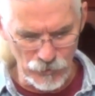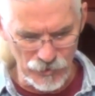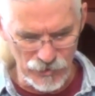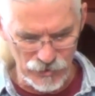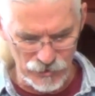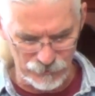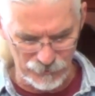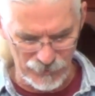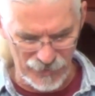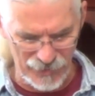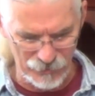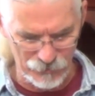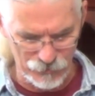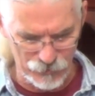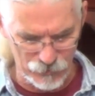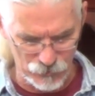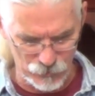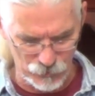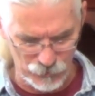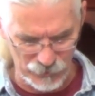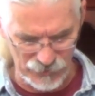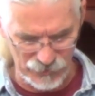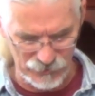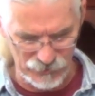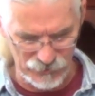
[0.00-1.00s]
his
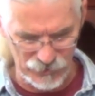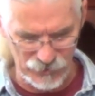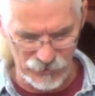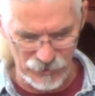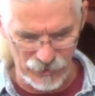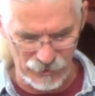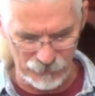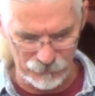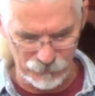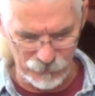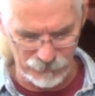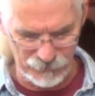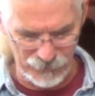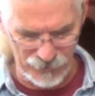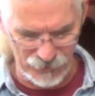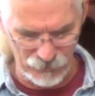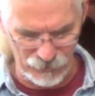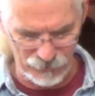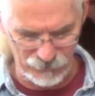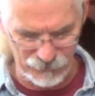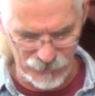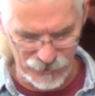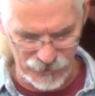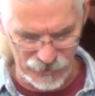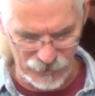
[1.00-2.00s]
master's will and did not
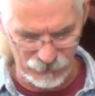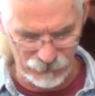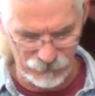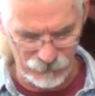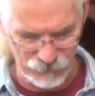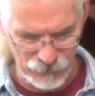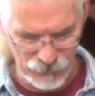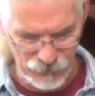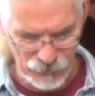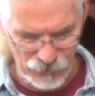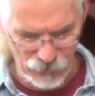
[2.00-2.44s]
prepare himself